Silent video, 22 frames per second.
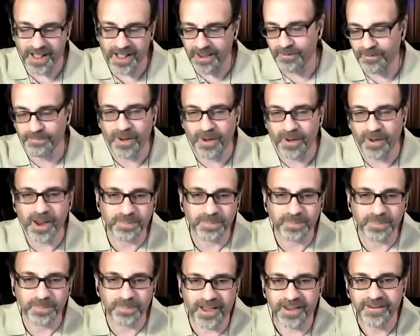a
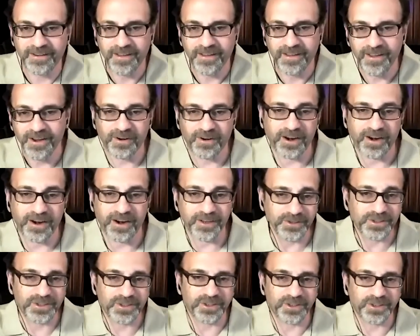pipeline or I
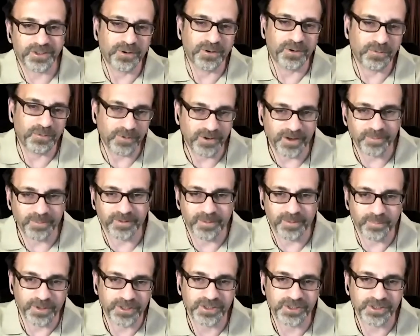used to when we were able to book